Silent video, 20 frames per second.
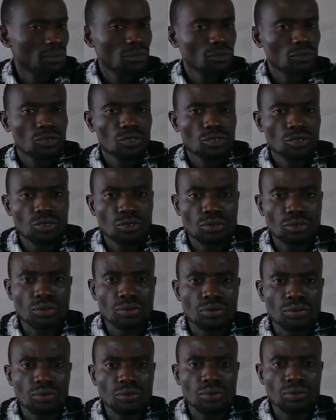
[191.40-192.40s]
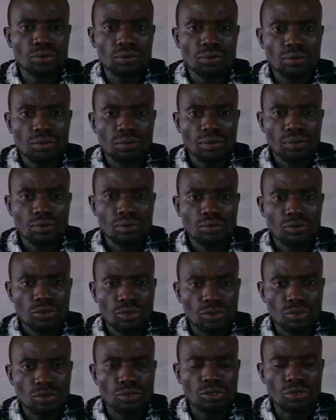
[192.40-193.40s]
to
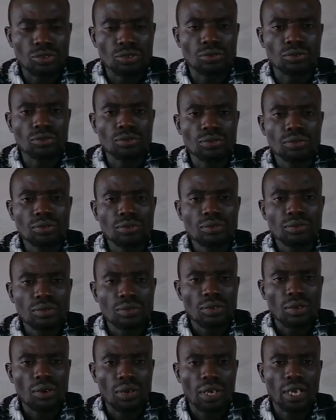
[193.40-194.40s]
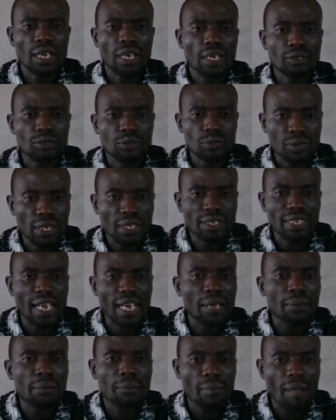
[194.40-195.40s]
do. Okay, it will take
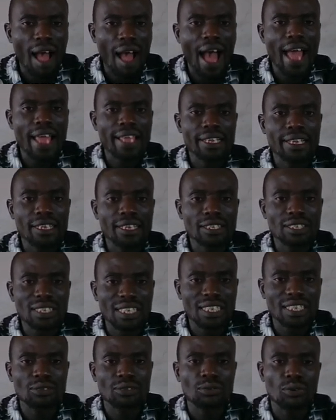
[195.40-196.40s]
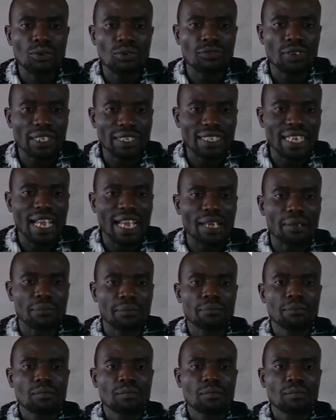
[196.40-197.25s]
time. I is Q over time.